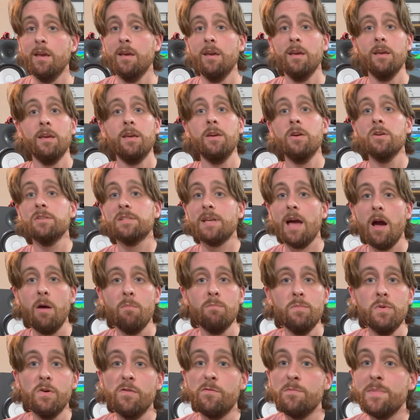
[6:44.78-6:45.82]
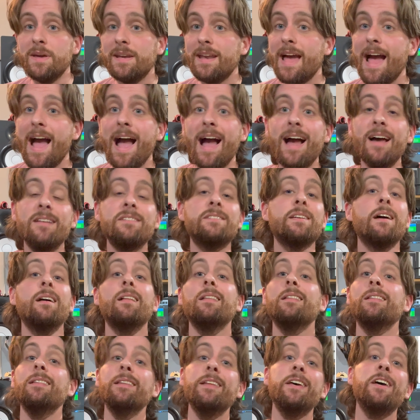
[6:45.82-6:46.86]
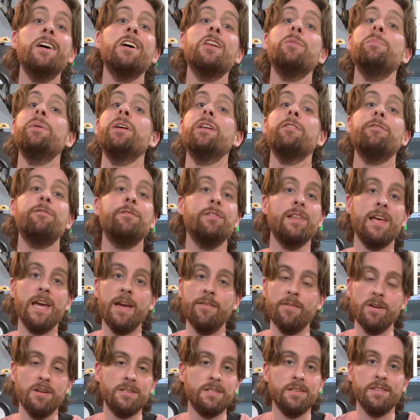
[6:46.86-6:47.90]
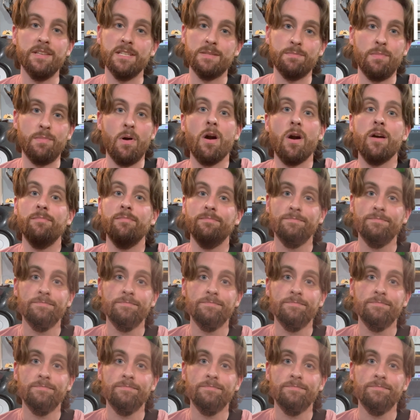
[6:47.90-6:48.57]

Here's how movement adds a little bit of flavor to this part.